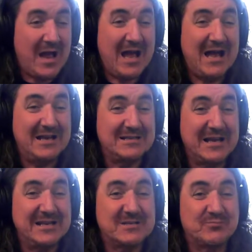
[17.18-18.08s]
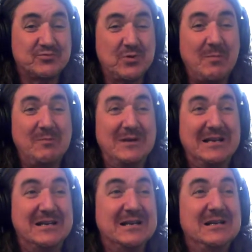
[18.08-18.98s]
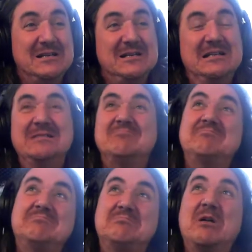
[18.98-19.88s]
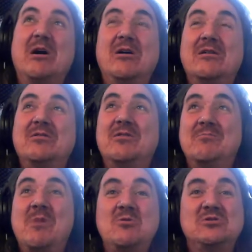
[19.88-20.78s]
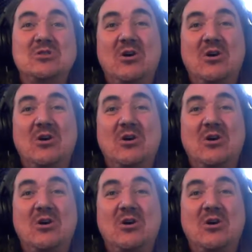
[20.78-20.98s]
and it's probably the most